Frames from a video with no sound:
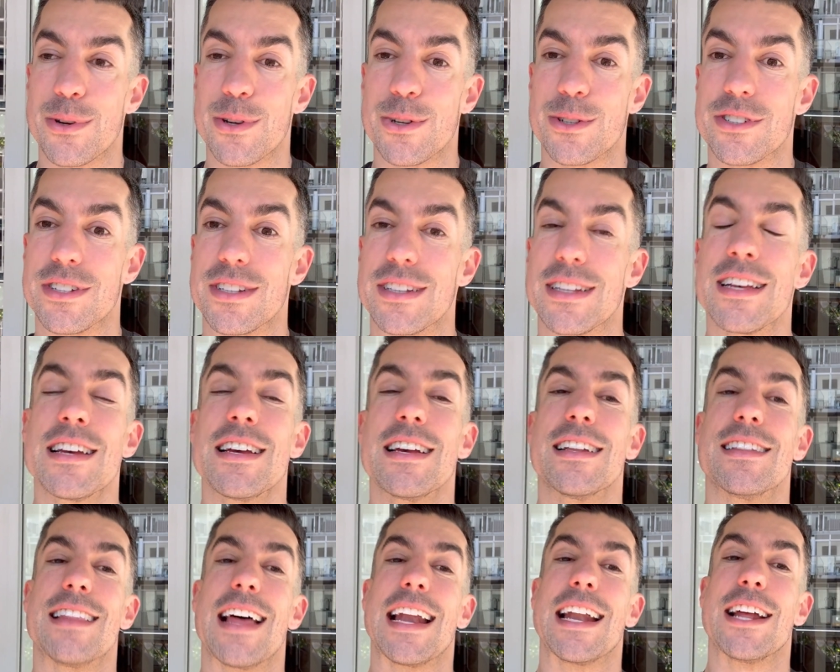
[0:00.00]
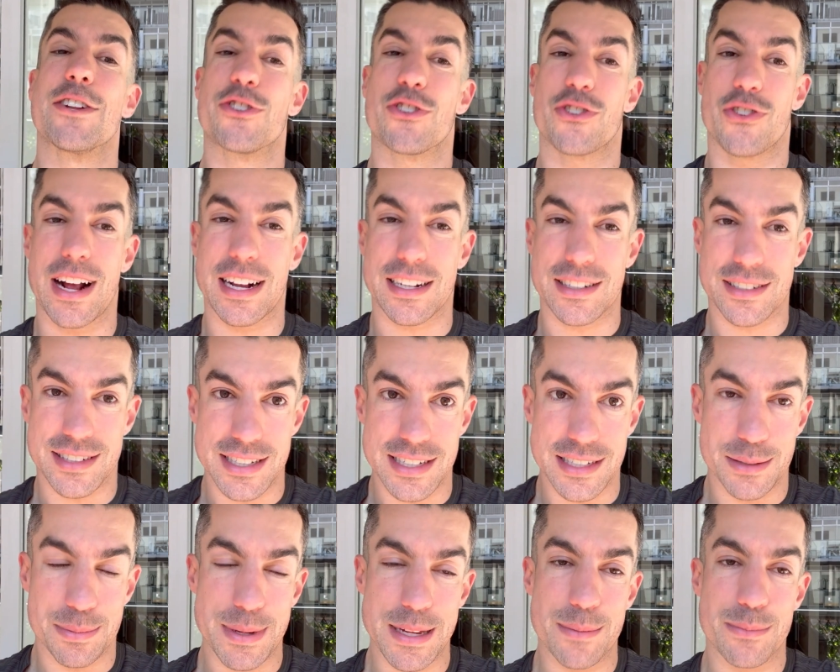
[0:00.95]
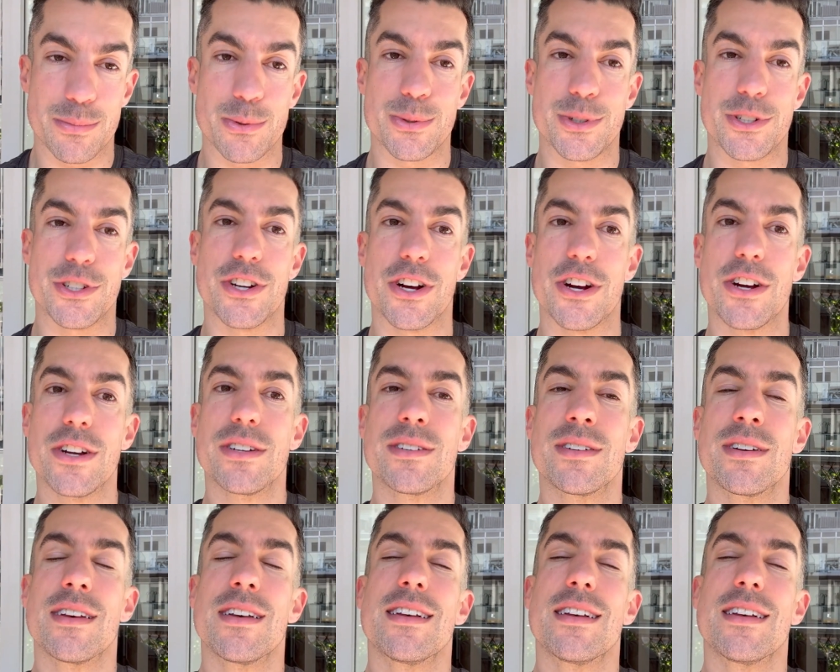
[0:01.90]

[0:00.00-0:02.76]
person that attracts these people you know